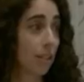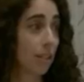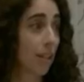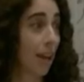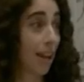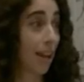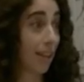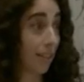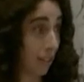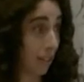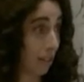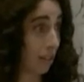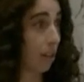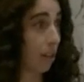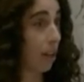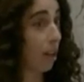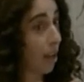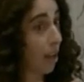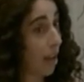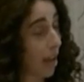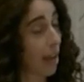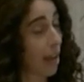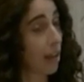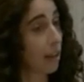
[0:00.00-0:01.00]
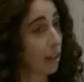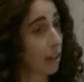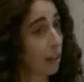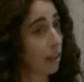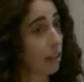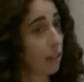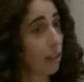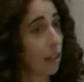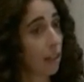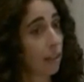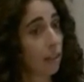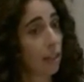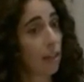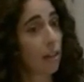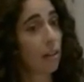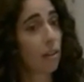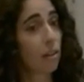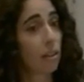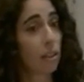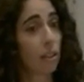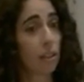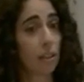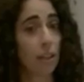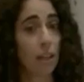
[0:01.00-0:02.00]
decides.
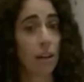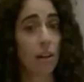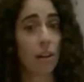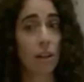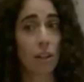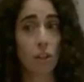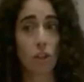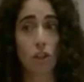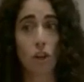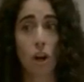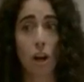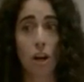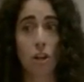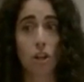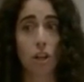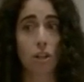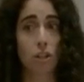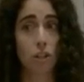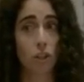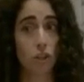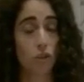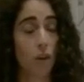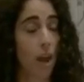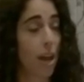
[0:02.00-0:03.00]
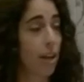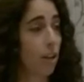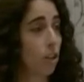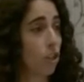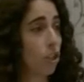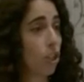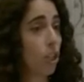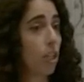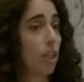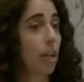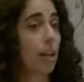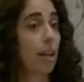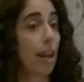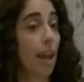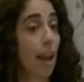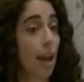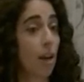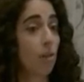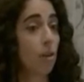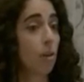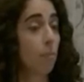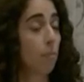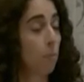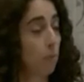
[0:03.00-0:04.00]
They're in charge on strategy and
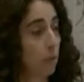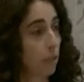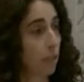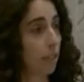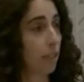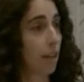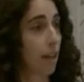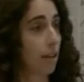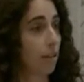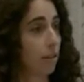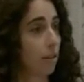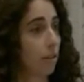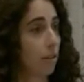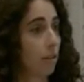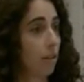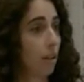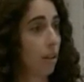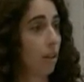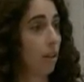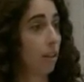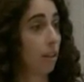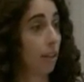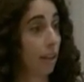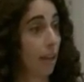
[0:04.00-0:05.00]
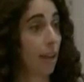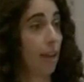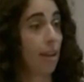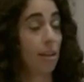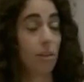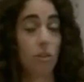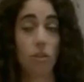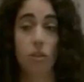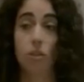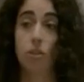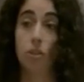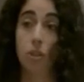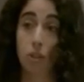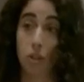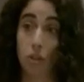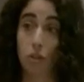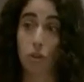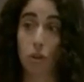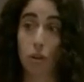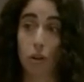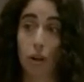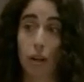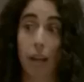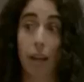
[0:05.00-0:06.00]
how to present the case to the
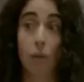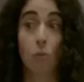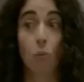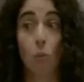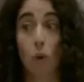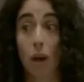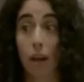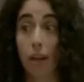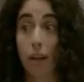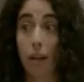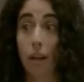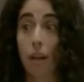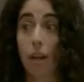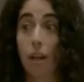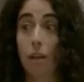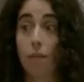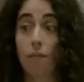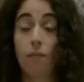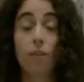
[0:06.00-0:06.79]
jury and what